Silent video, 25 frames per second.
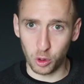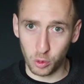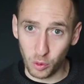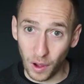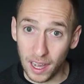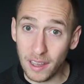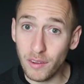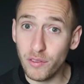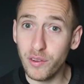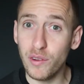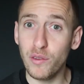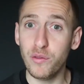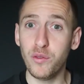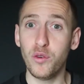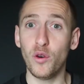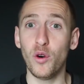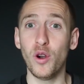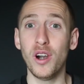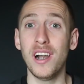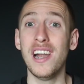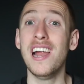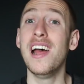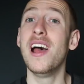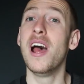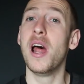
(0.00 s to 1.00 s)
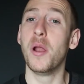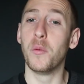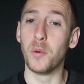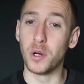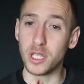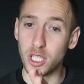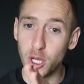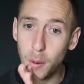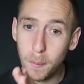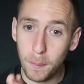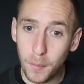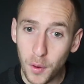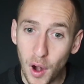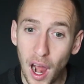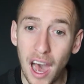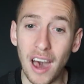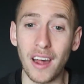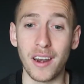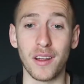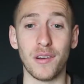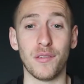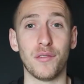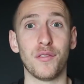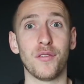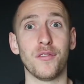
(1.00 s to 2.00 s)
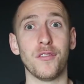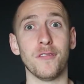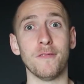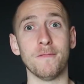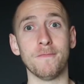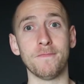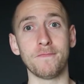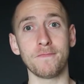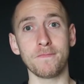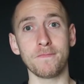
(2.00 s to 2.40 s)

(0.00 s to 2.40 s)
grateful for and what you're proud of.